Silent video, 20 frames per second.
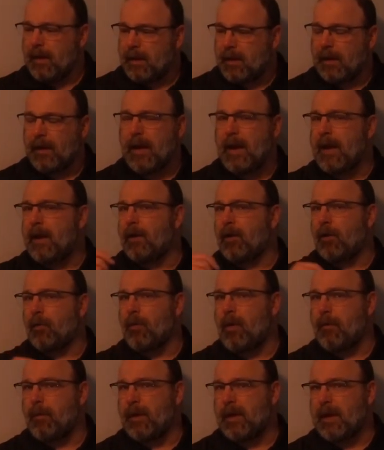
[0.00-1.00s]
Later,
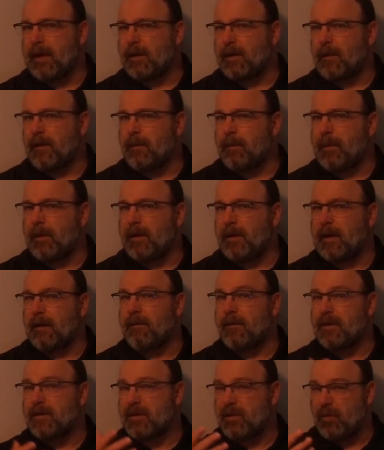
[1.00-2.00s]
when we get to the building
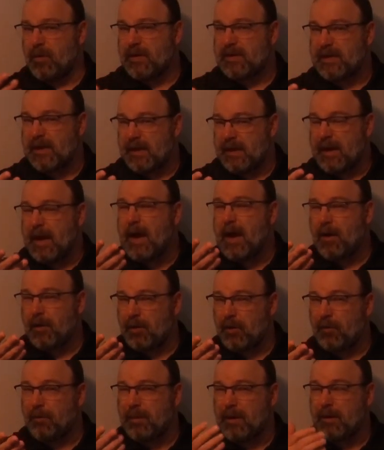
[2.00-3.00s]
of the Suez Canal,
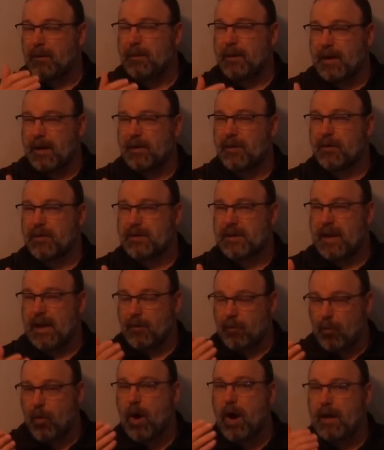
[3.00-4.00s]
you'll be able to
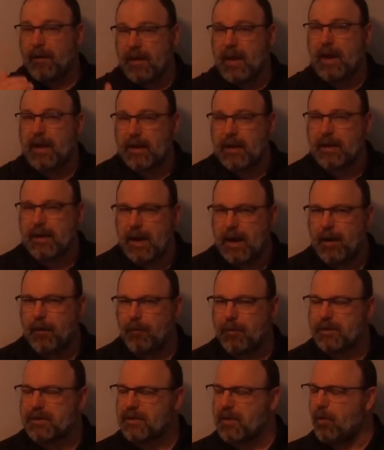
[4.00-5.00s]
understand why that canal
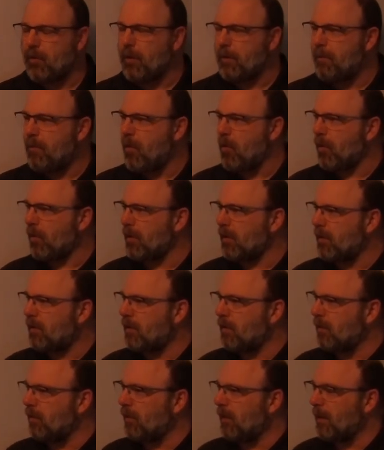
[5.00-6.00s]
was so important
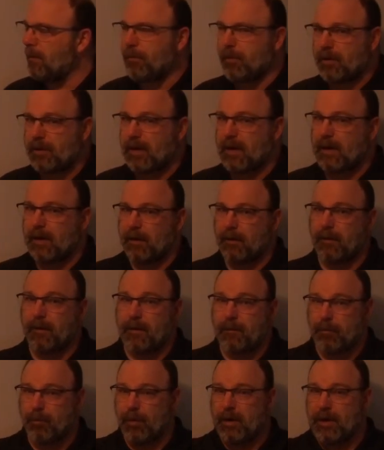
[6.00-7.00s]
to uh, particularly
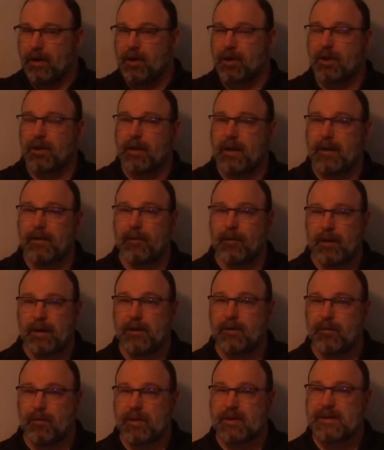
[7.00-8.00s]
the British and their
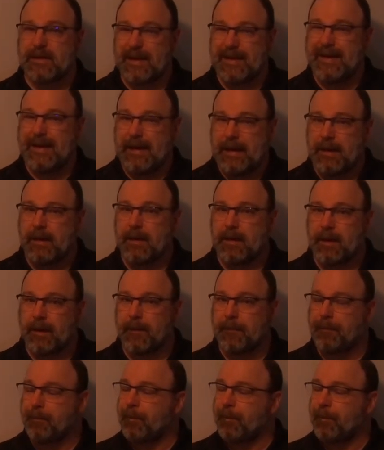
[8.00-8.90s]
interests in India.